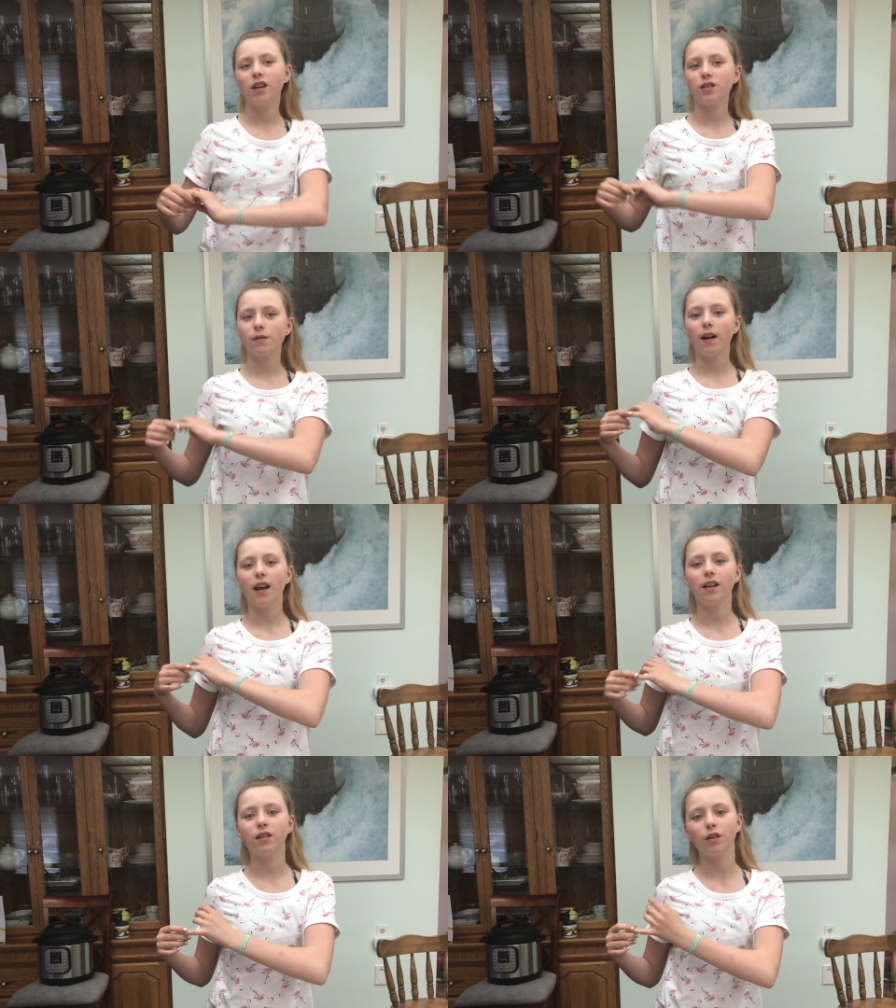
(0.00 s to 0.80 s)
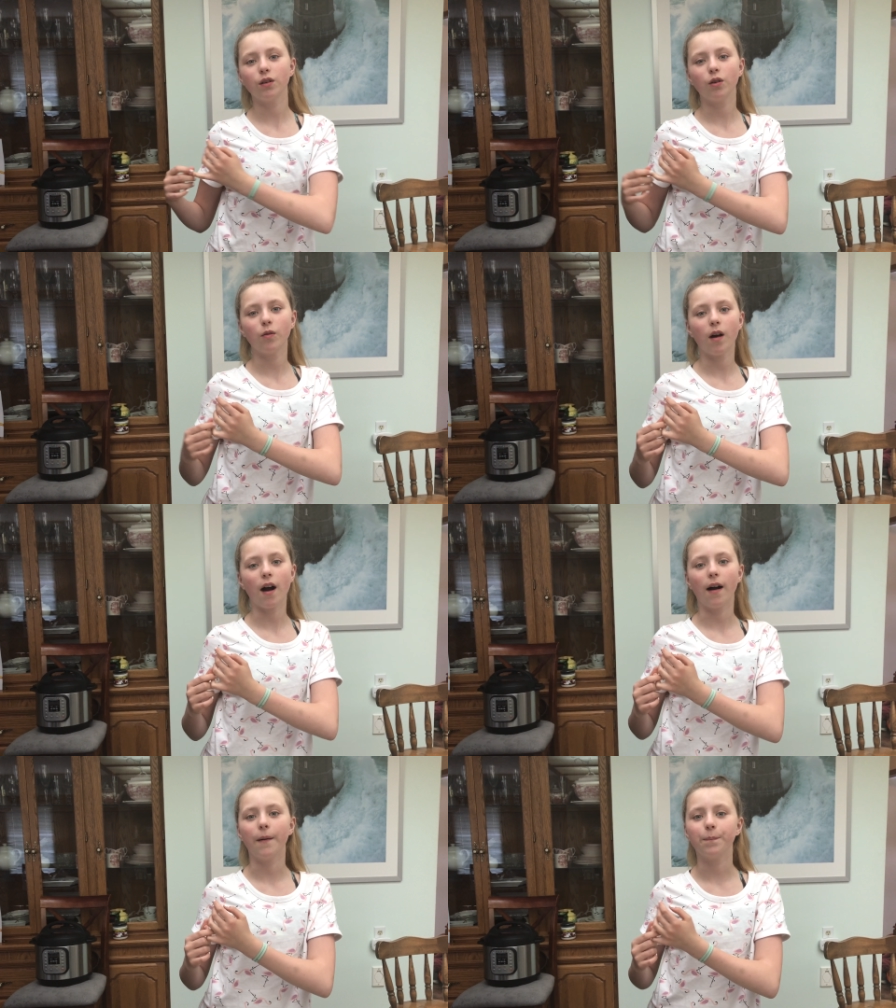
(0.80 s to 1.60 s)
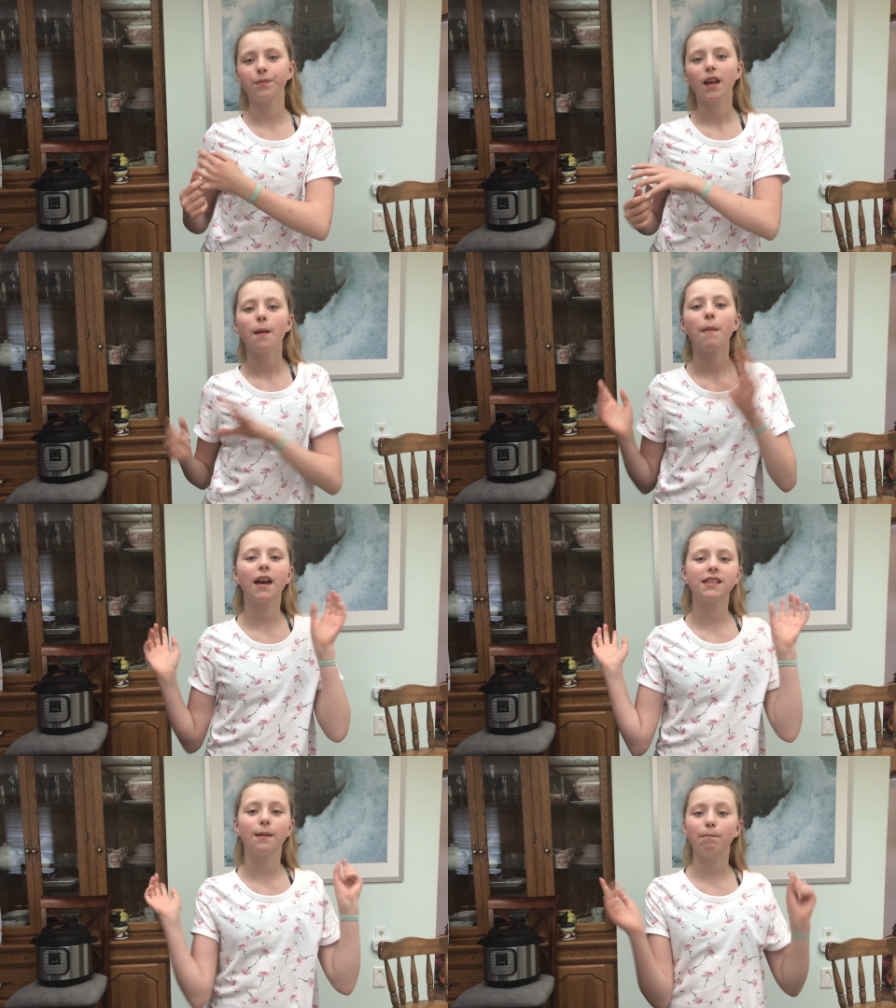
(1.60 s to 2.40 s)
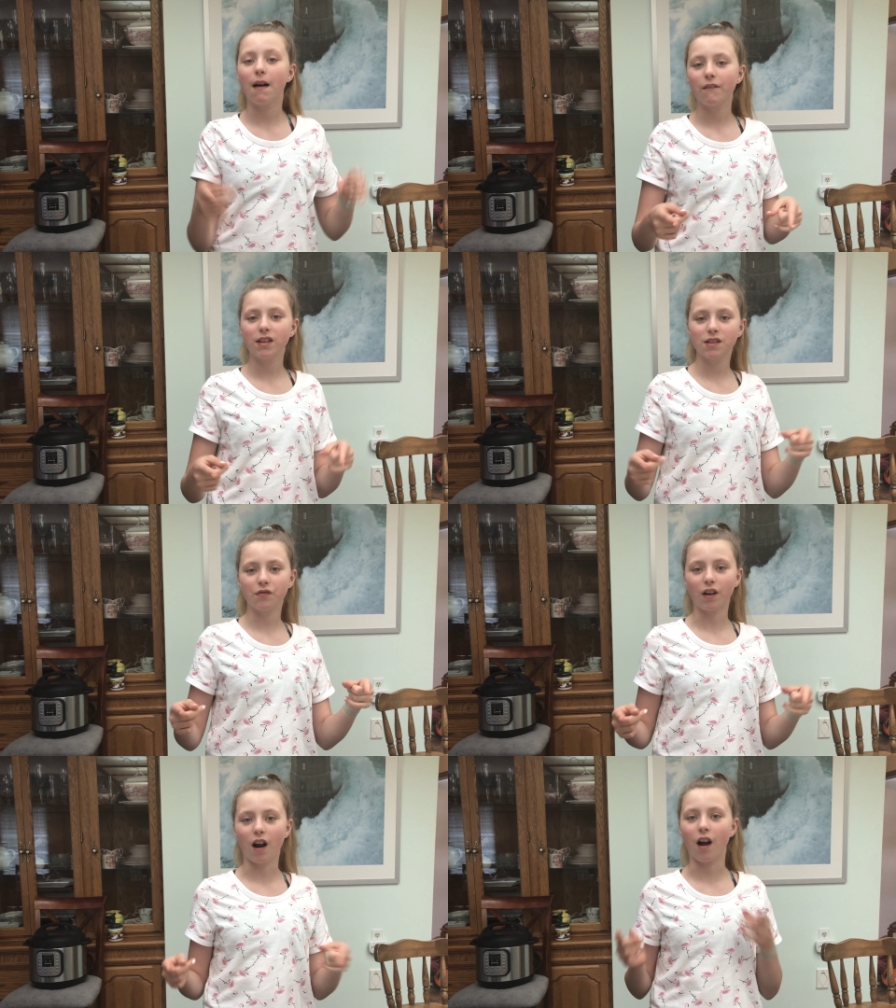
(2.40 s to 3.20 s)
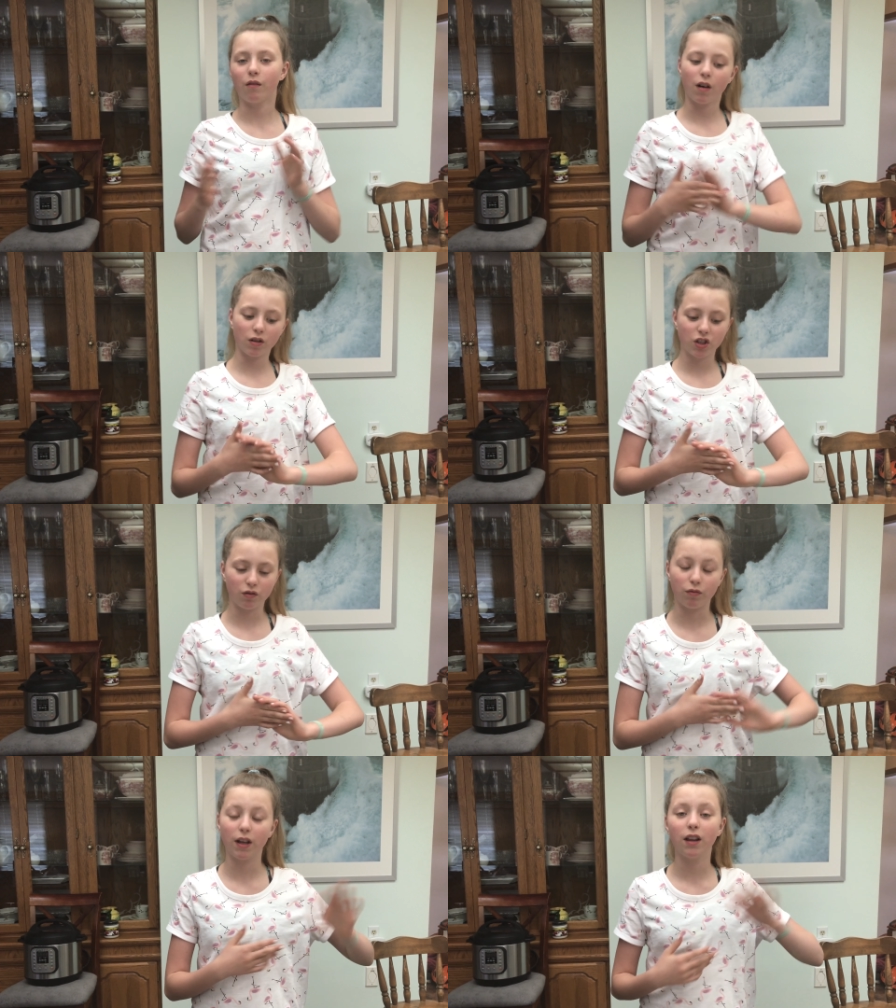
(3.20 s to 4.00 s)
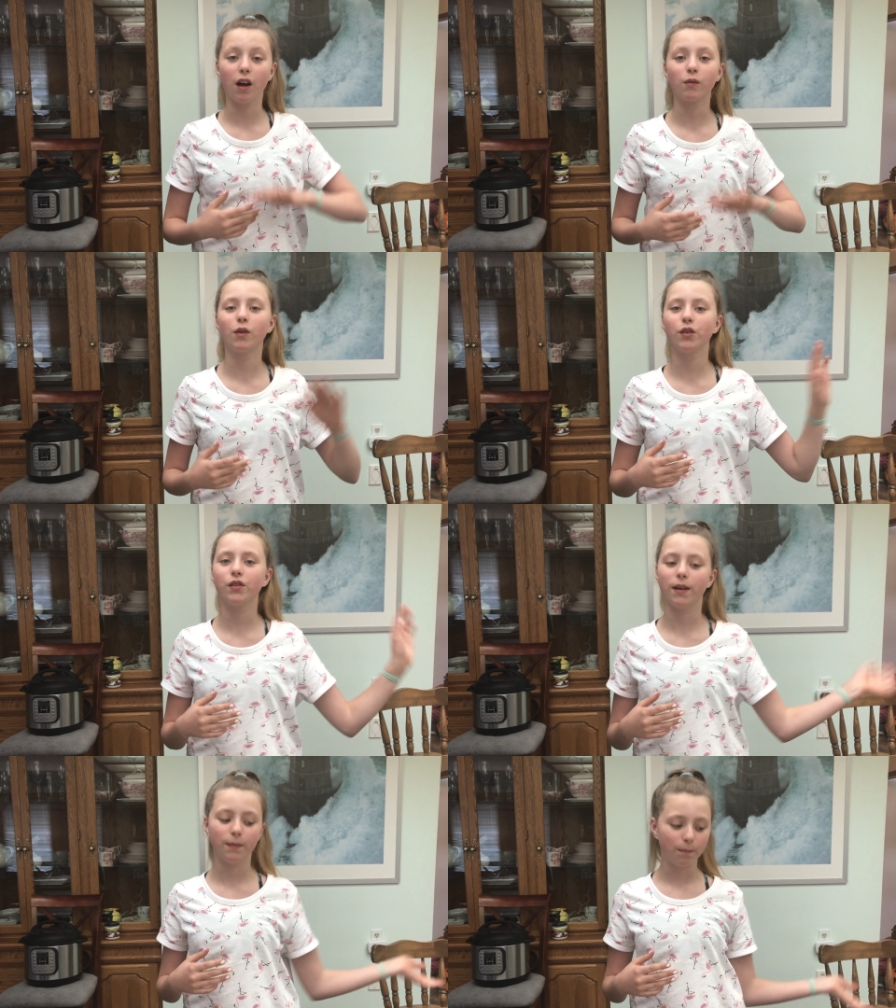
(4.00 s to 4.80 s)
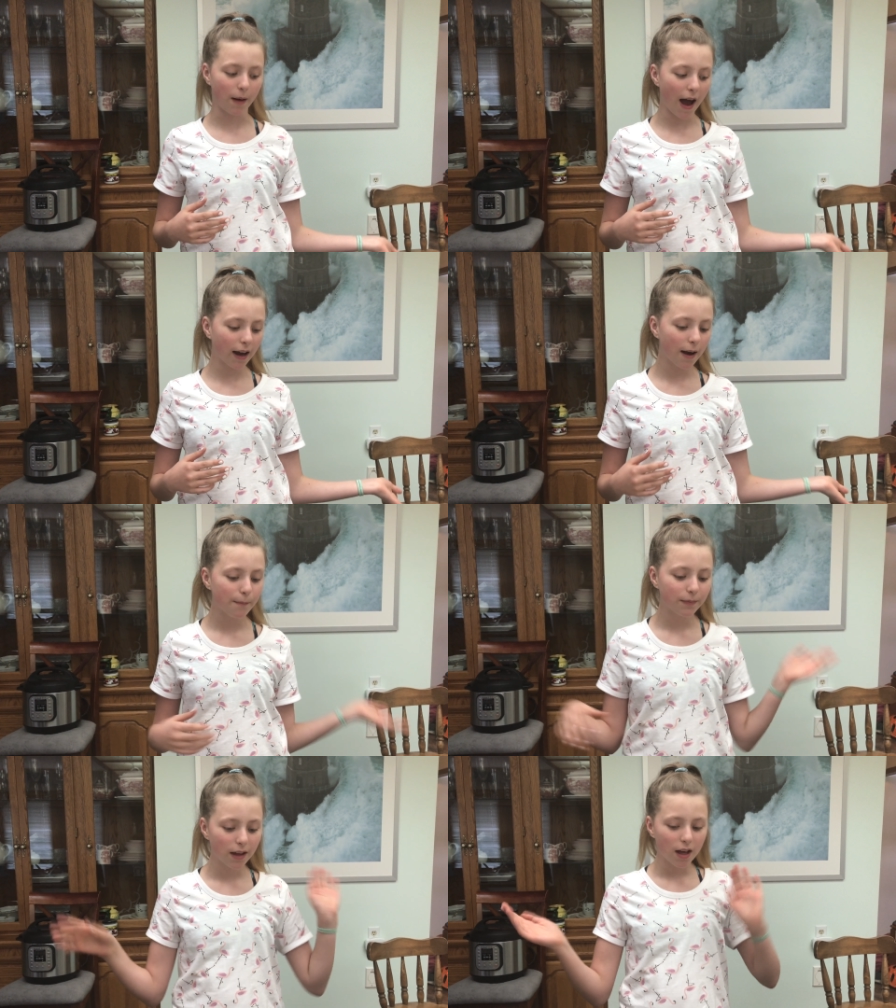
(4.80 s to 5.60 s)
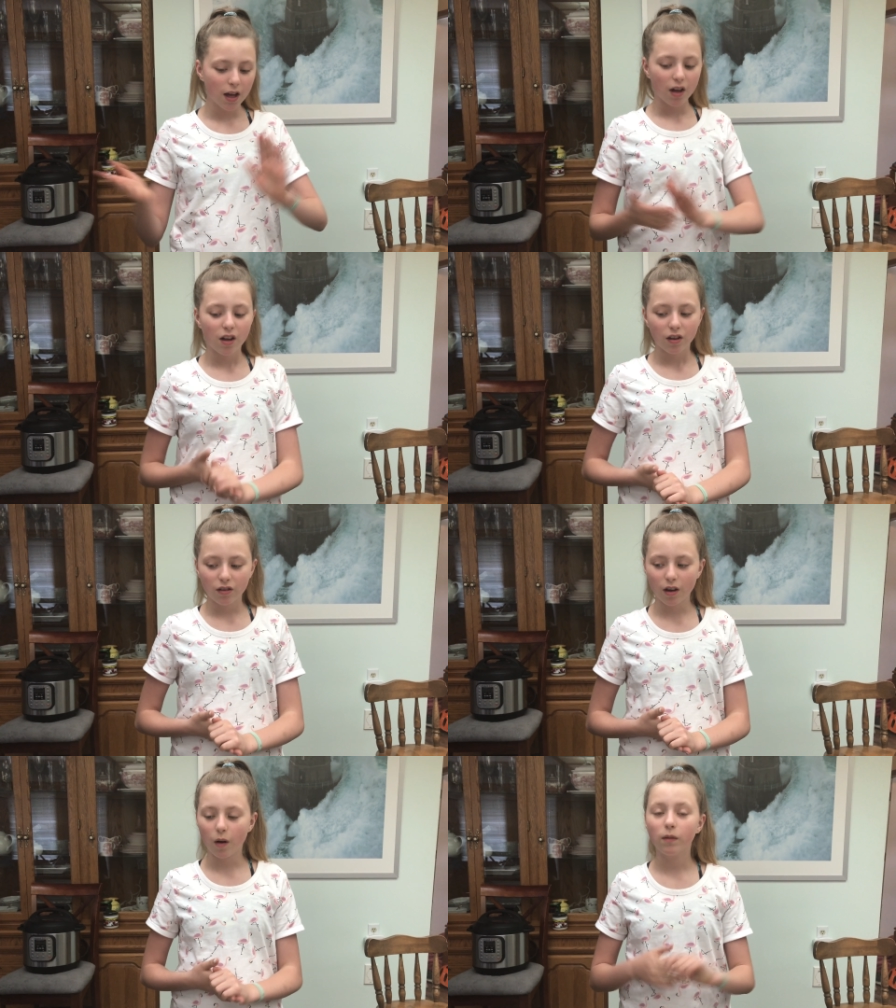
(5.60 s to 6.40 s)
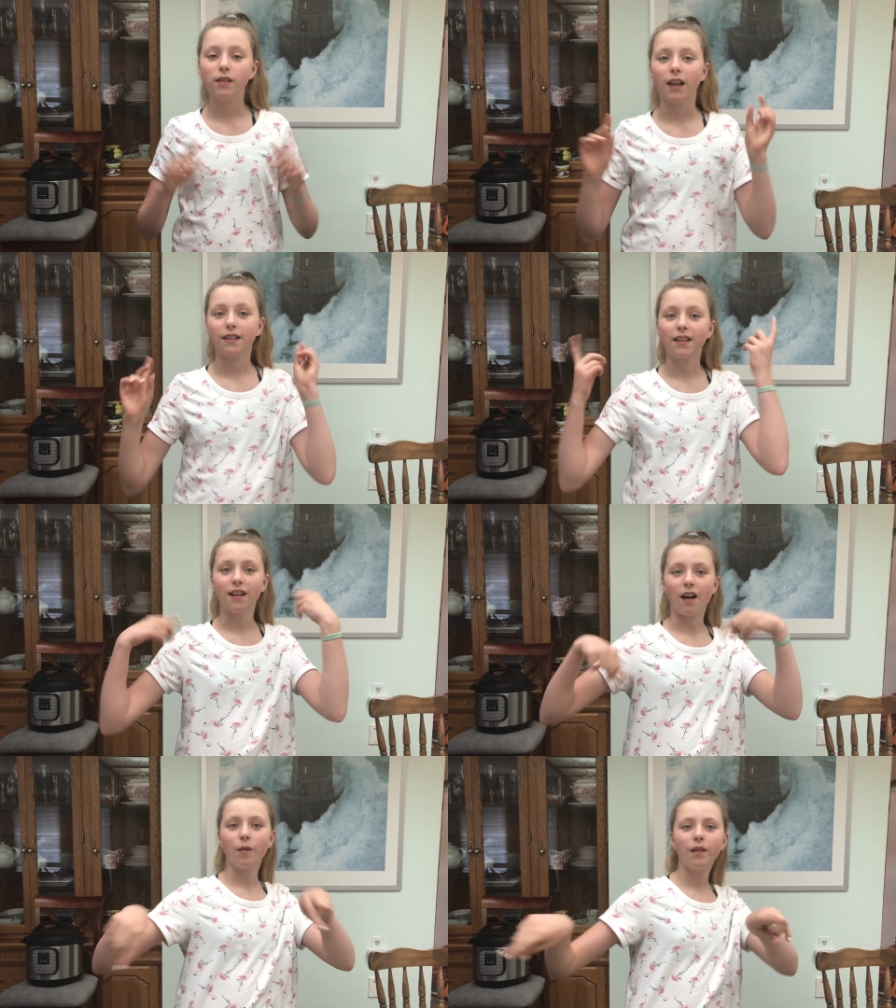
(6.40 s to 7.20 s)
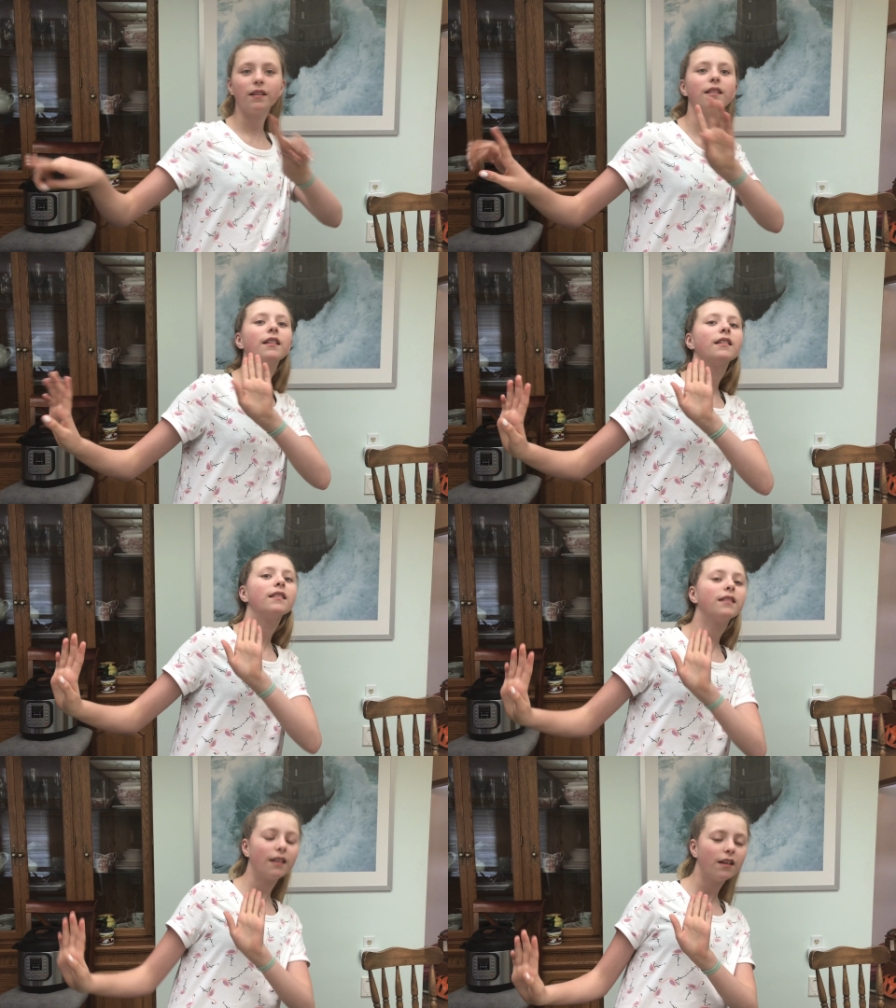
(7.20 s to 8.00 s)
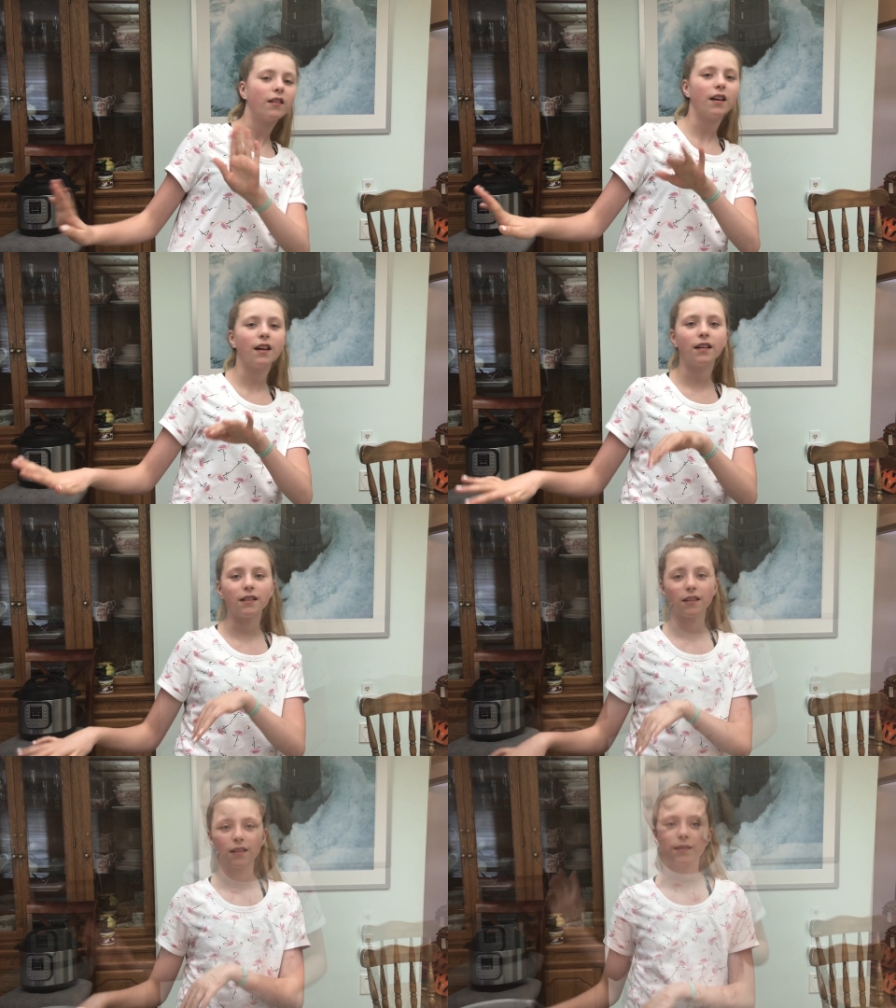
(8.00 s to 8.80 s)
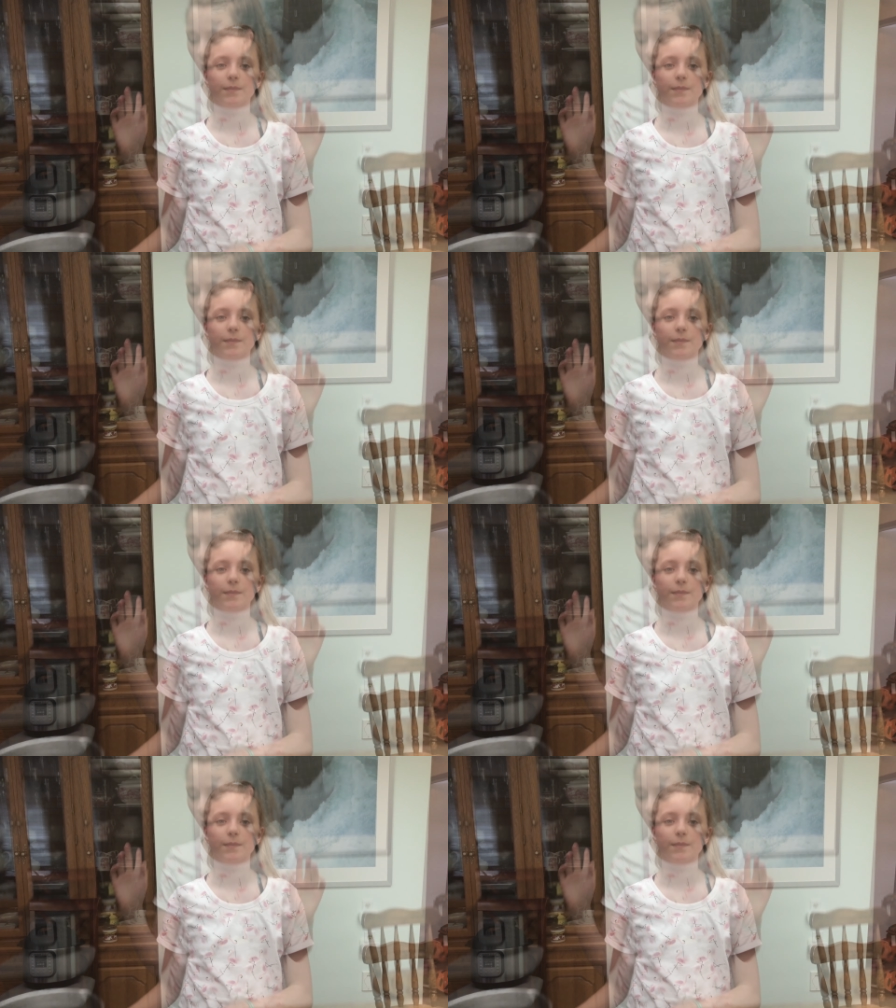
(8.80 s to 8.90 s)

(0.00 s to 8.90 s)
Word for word: we just wanted to um, make some muffins for our road, really long road trip back. So let's get on with the ingredients.